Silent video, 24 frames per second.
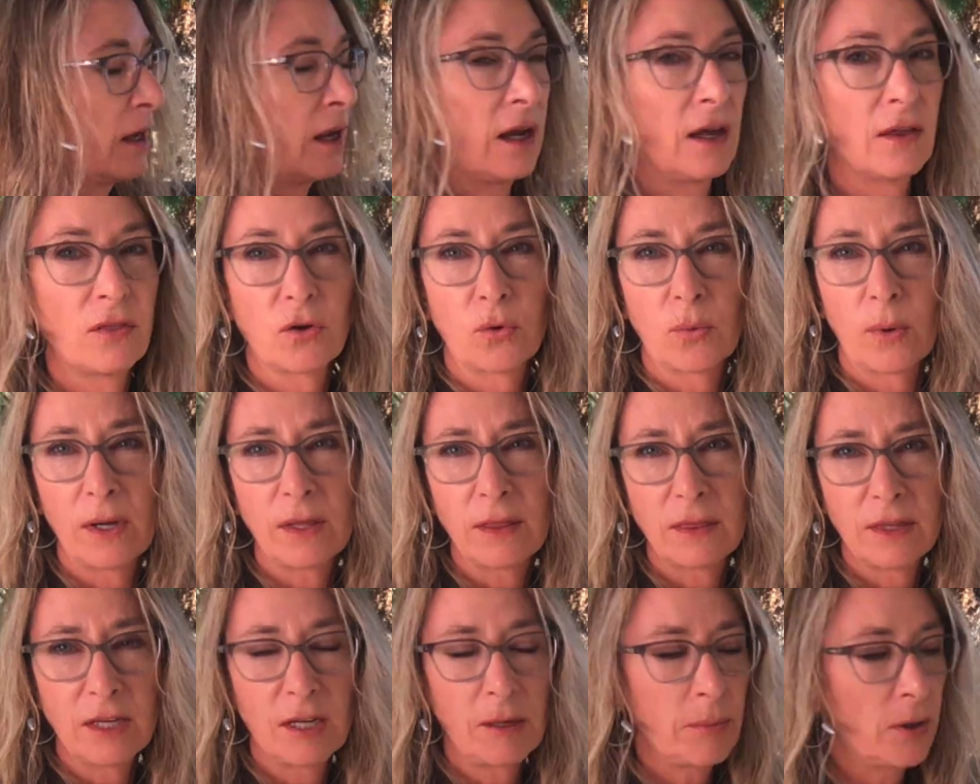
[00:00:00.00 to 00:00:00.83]
And the
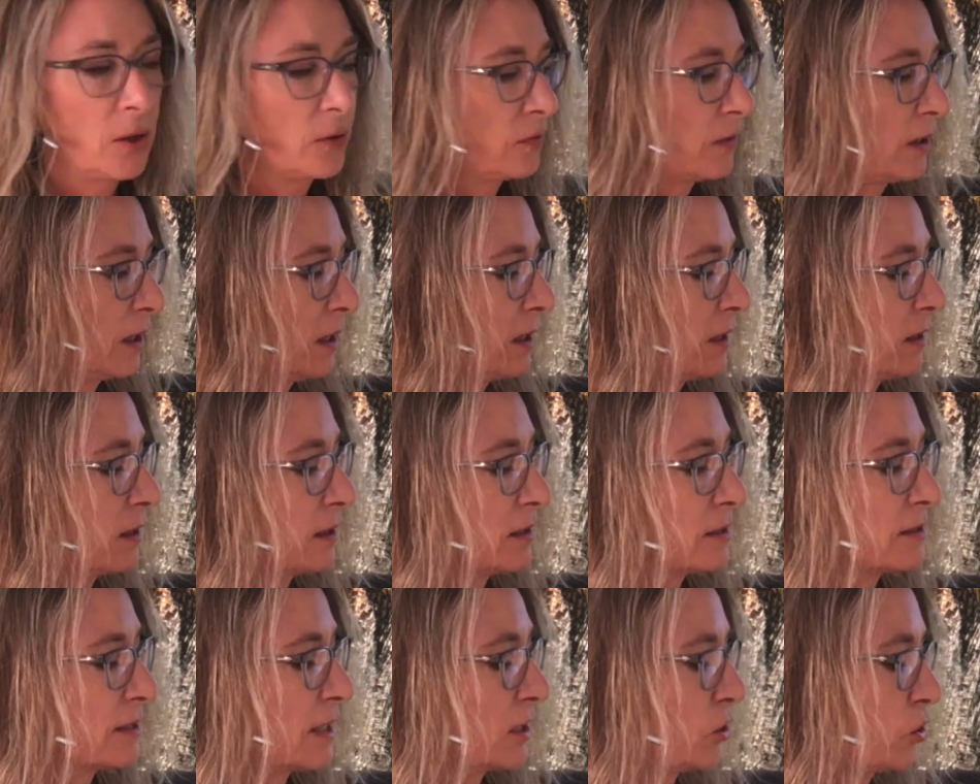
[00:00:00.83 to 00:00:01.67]
great thing about that
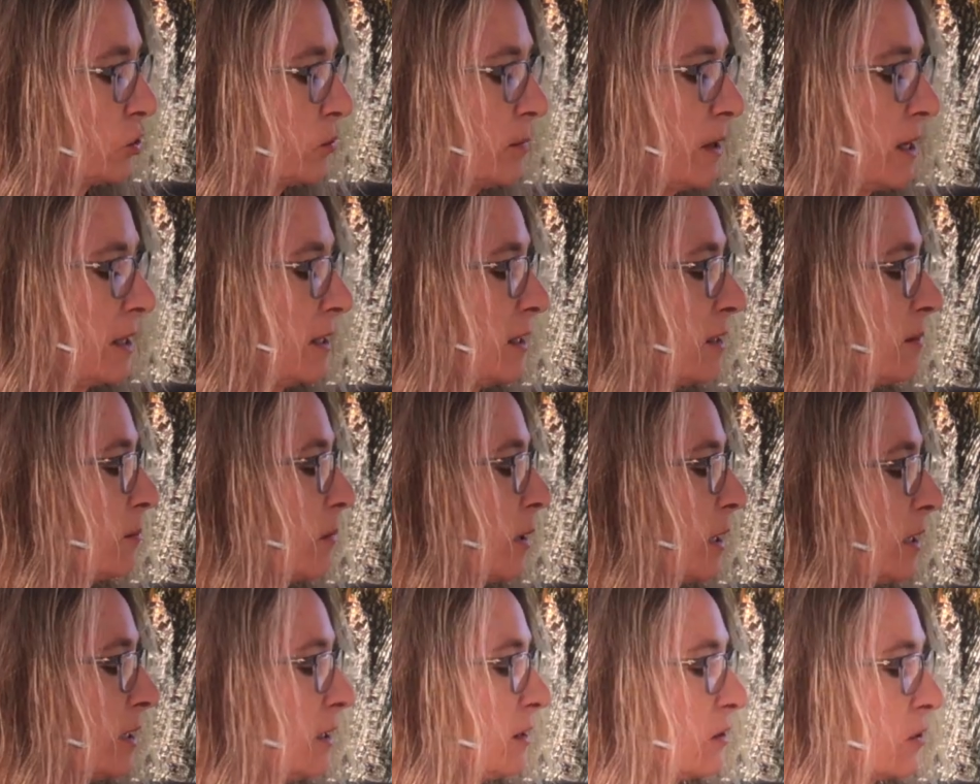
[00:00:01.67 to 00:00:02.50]
is that you're making
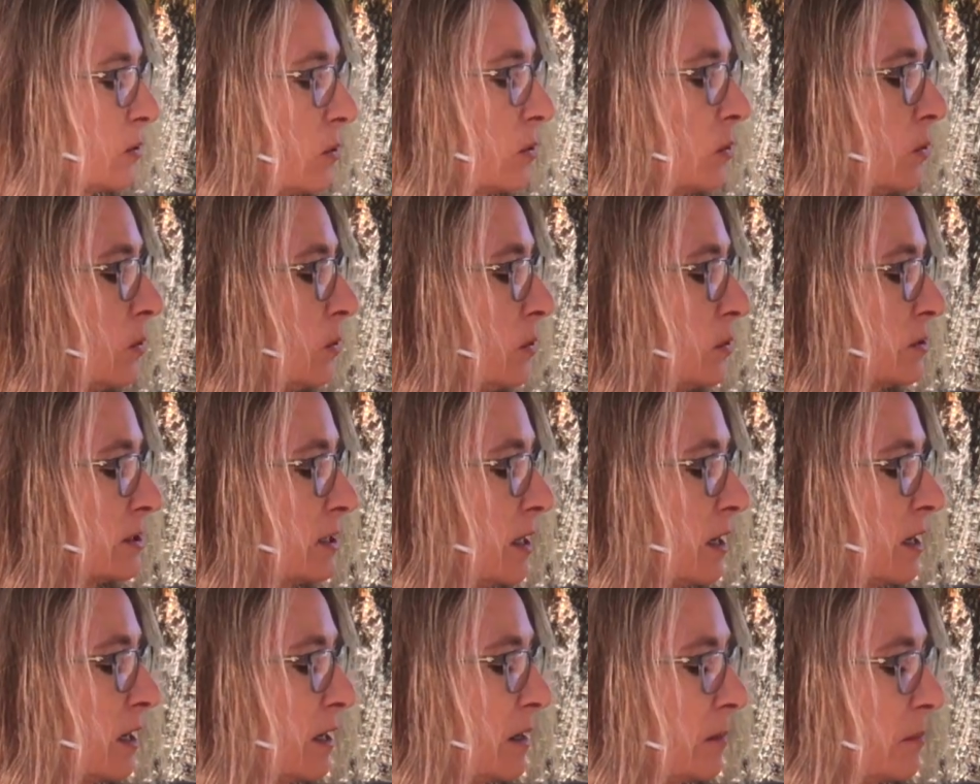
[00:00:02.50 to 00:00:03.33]
money the whole
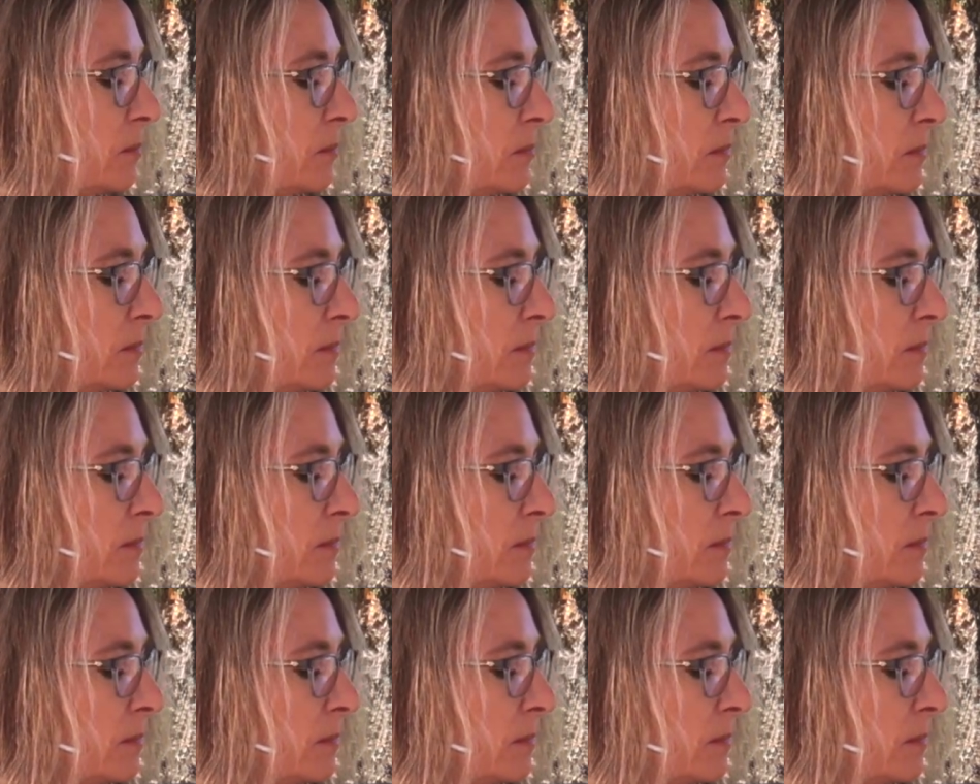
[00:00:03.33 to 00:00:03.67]
time.